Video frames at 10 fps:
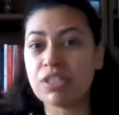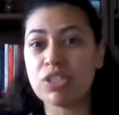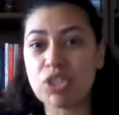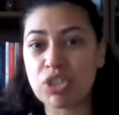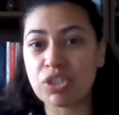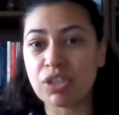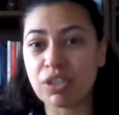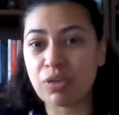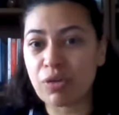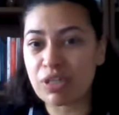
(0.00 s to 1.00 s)

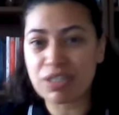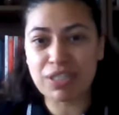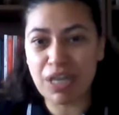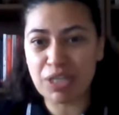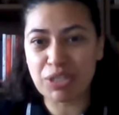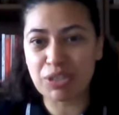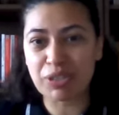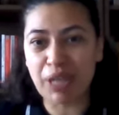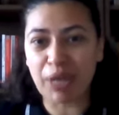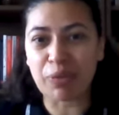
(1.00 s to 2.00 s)
additional or international
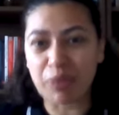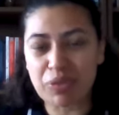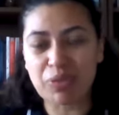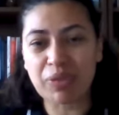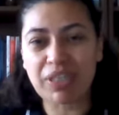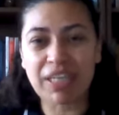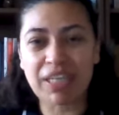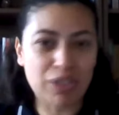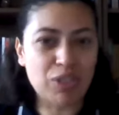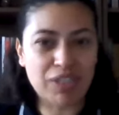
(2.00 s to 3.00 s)
language. Okay,
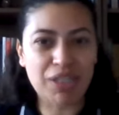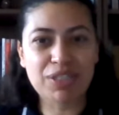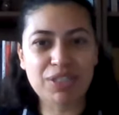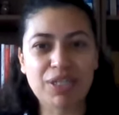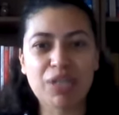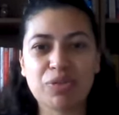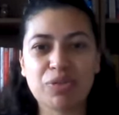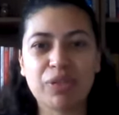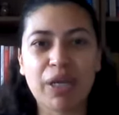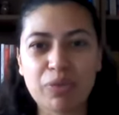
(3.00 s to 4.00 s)
English as an
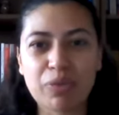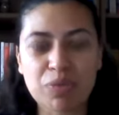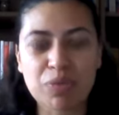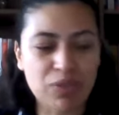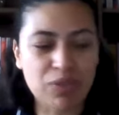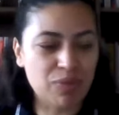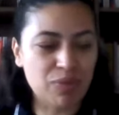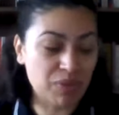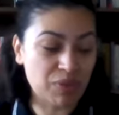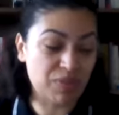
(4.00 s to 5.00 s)
international language. We
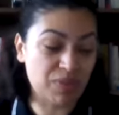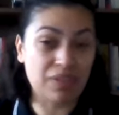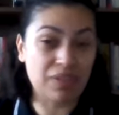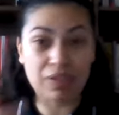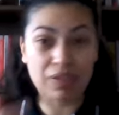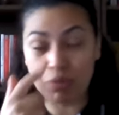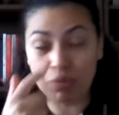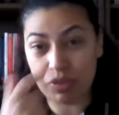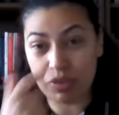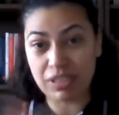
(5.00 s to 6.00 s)

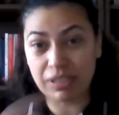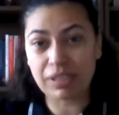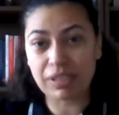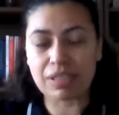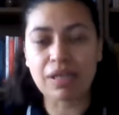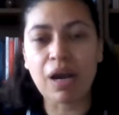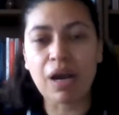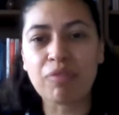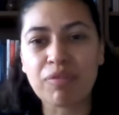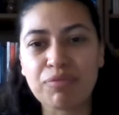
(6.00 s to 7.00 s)
more recently, this is
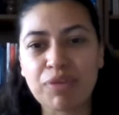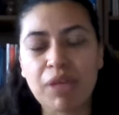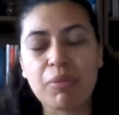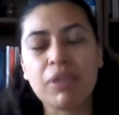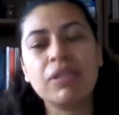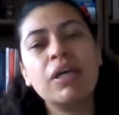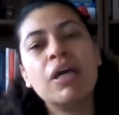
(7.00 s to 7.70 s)
how we frame it.